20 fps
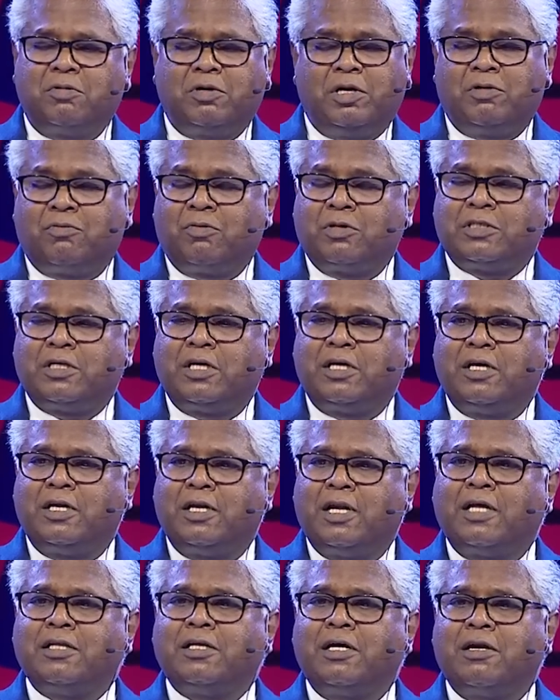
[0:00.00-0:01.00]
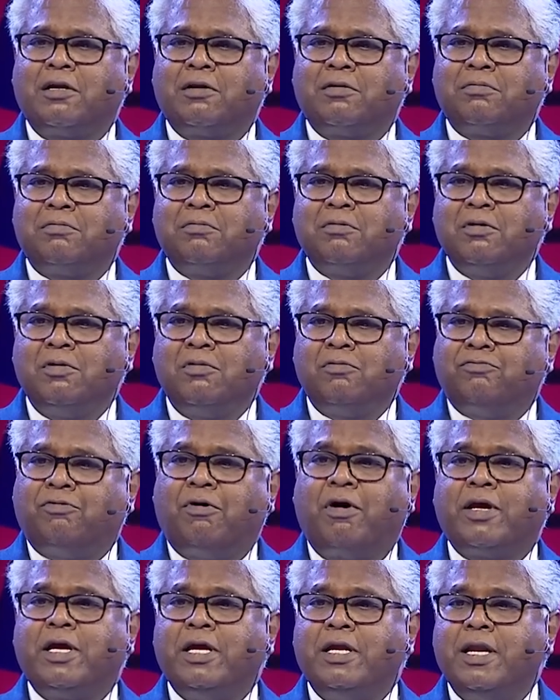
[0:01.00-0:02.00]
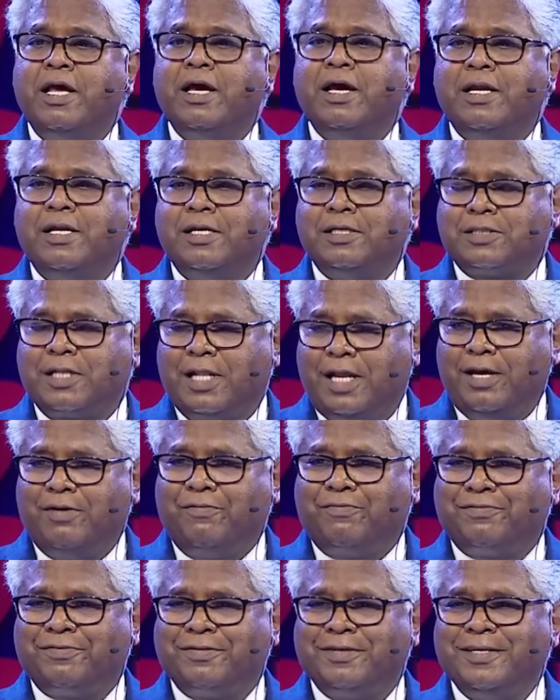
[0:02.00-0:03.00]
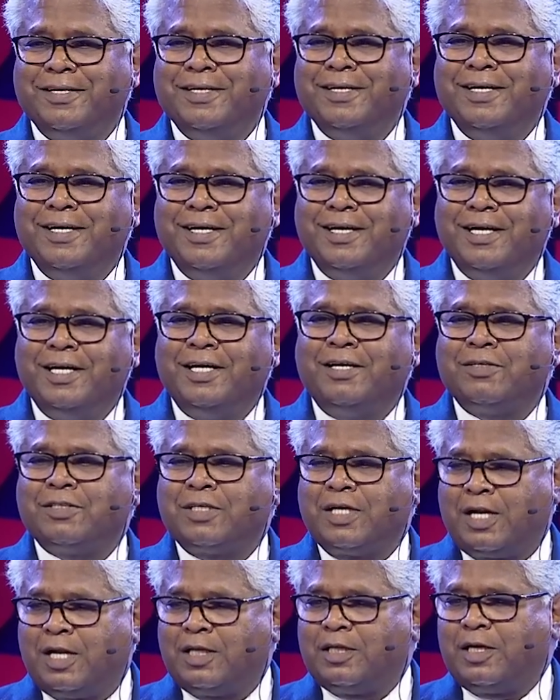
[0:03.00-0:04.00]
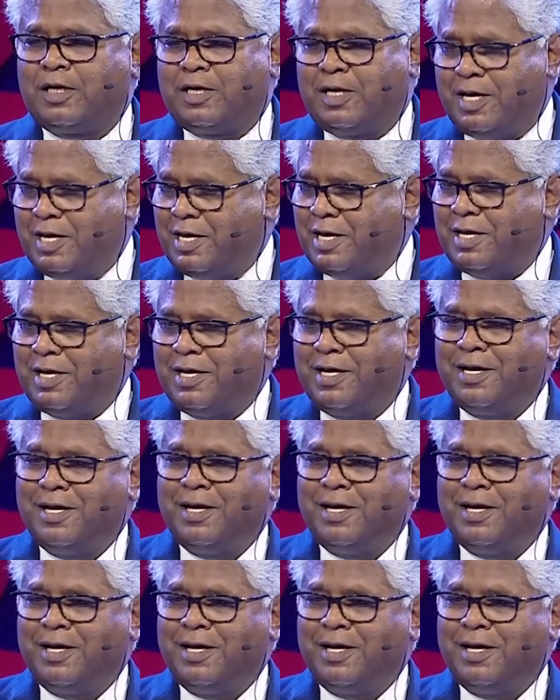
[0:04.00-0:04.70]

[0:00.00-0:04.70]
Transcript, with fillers: it was another foggy day in his life. It is another day